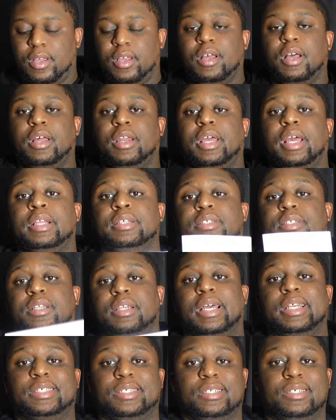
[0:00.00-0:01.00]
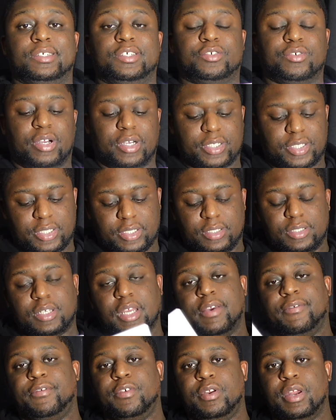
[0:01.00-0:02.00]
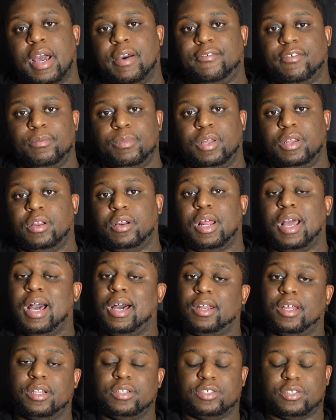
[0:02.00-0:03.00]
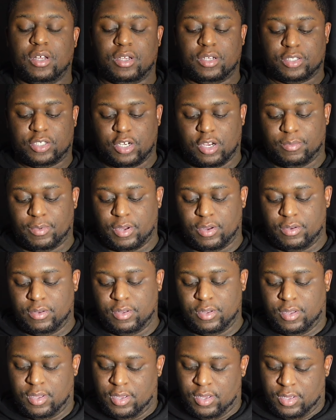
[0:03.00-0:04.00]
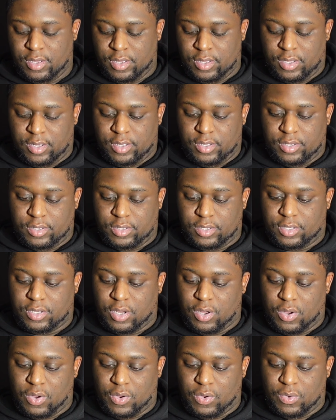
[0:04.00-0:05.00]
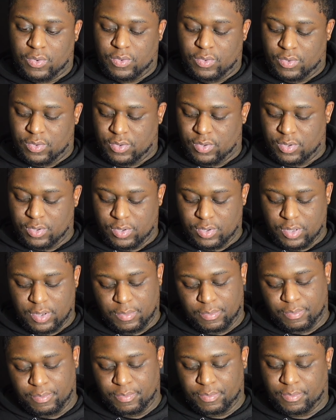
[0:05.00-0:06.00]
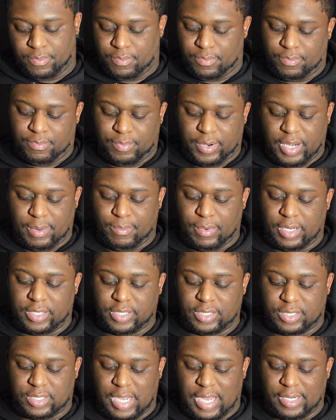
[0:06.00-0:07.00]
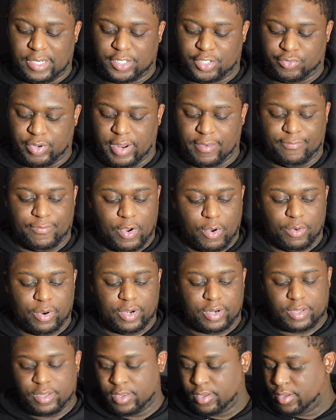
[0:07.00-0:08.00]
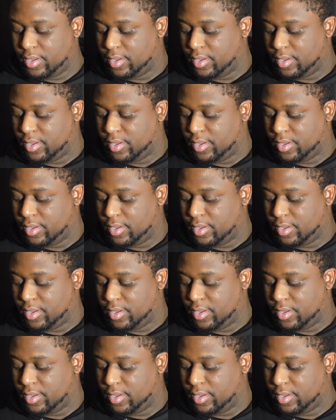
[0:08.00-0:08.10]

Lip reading: And installation instructions if you're not familiar on how to install a turbo. So pretty much it's kind of straightforward.